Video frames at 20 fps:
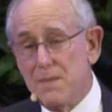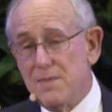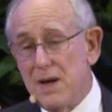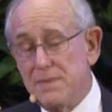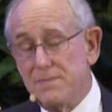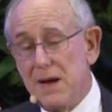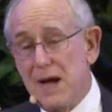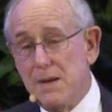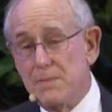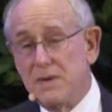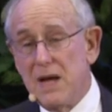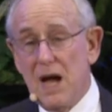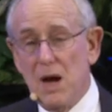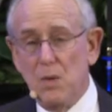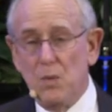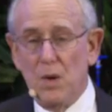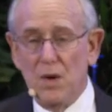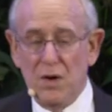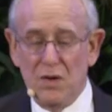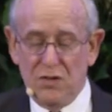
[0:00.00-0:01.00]
My mom
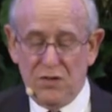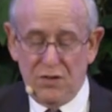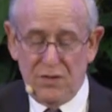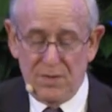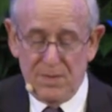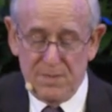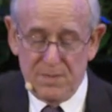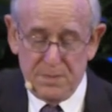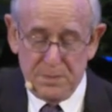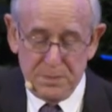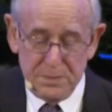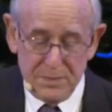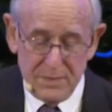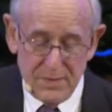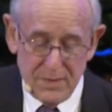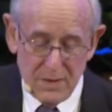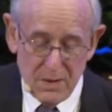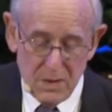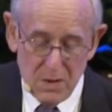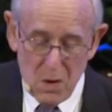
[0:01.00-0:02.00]
got worse.
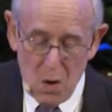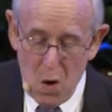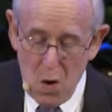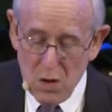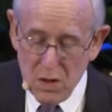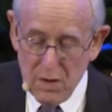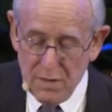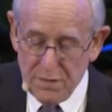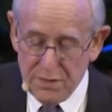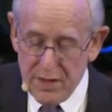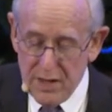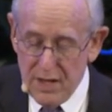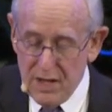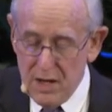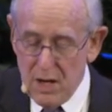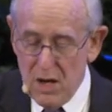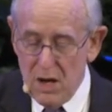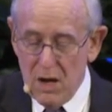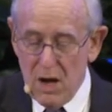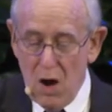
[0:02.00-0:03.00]
All of
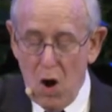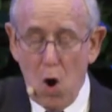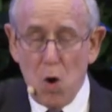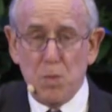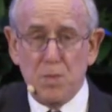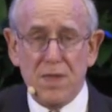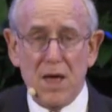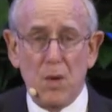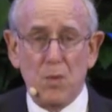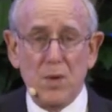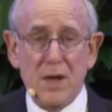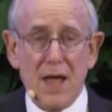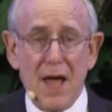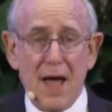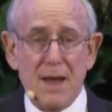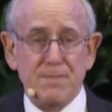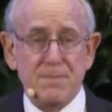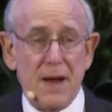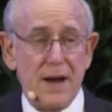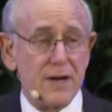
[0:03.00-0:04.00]
the hope that we
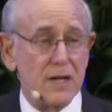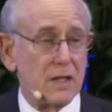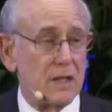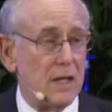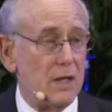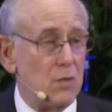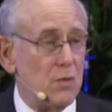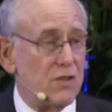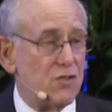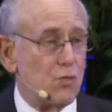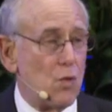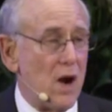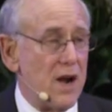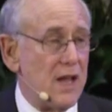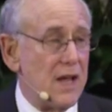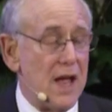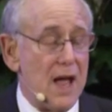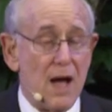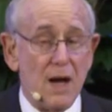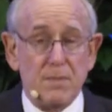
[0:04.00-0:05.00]
had medically was
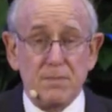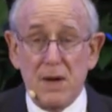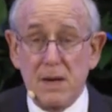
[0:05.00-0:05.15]
running out.